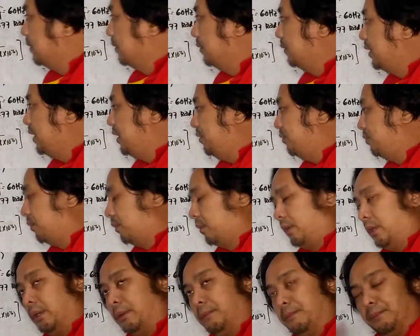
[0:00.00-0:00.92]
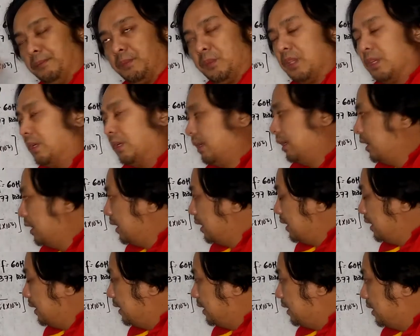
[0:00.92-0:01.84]
Okay, for,
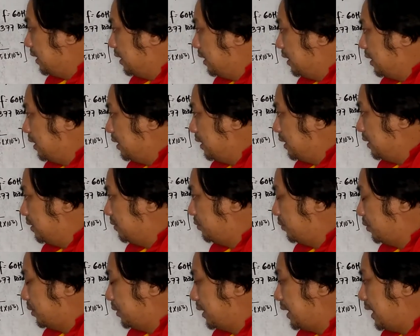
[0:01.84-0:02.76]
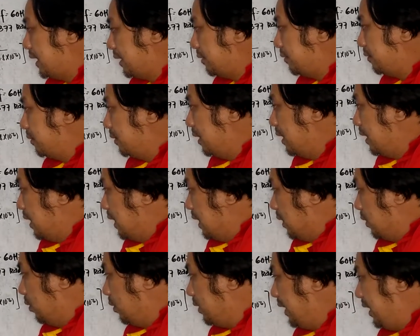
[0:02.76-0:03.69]
uh, for that.
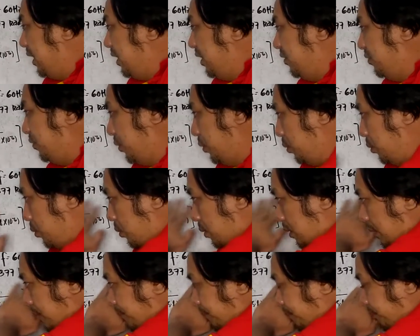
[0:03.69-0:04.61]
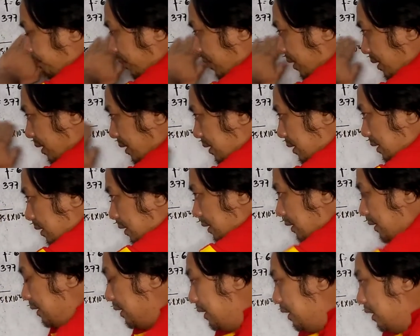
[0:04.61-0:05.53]
Okay, if you uh,
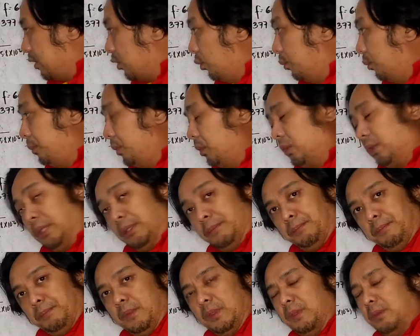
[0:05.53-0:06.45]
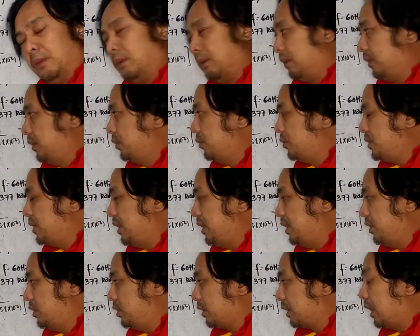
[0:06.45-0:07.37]
uh, compute it
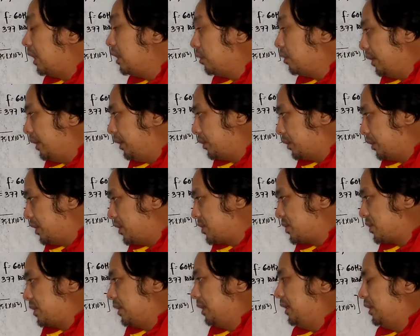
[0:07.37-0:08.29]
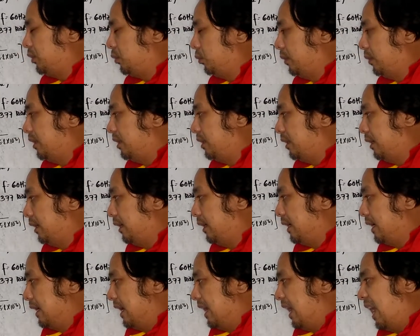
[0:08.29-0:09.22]
using your calculators, it will
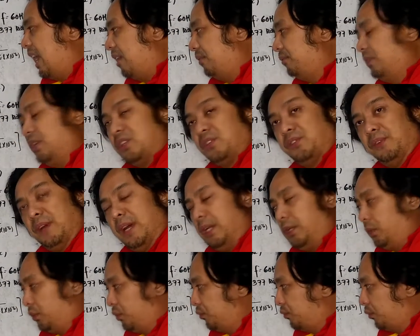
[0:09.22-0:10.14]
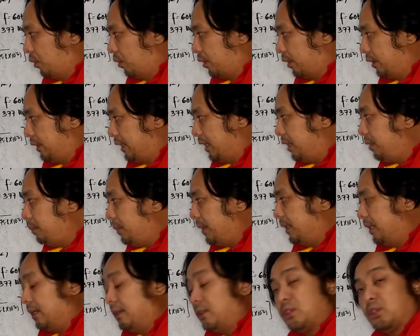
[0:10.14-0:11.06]
have this value for the
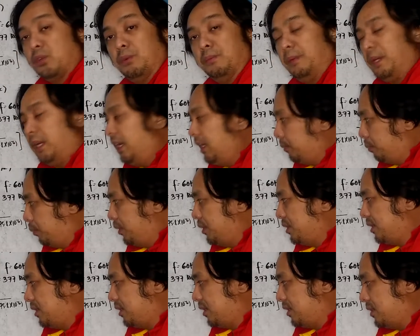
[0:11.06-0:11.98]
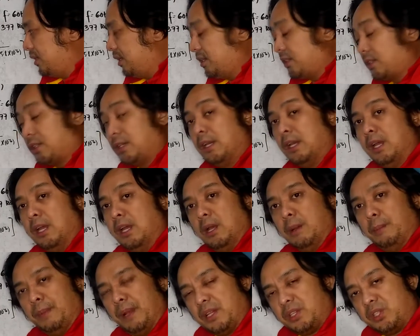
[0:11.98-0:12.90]
impedance of 8.66
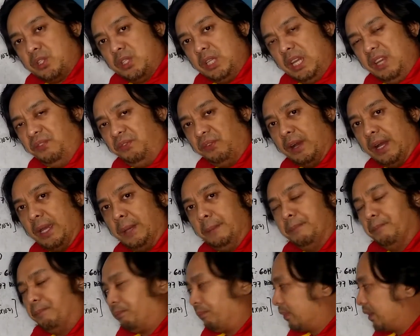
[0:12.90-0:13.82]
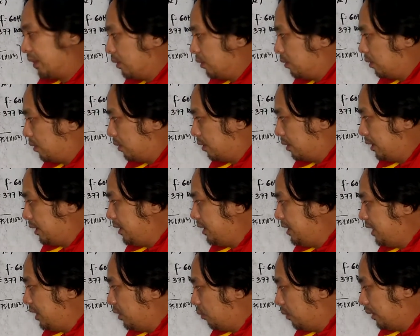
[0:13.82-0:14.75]
plus J5 or
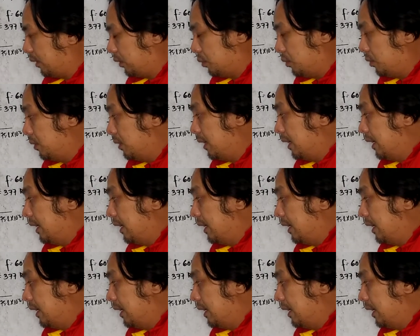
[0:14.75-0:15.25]
equal to